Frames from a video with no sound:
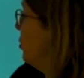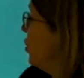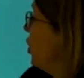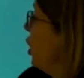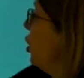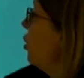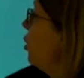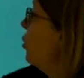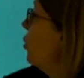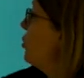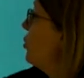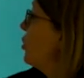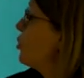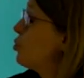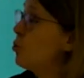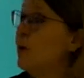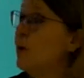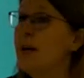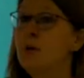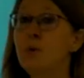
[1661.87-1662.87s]
show the
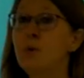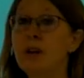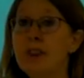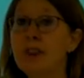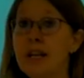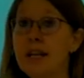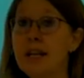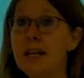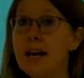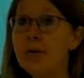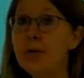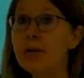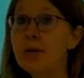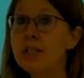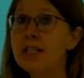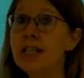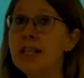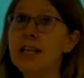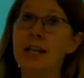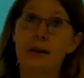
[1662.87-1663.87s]
screen with the
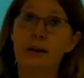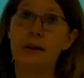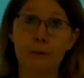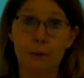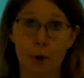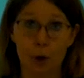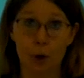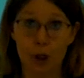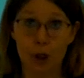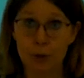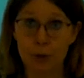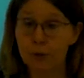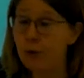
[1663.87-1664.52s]
narrative or the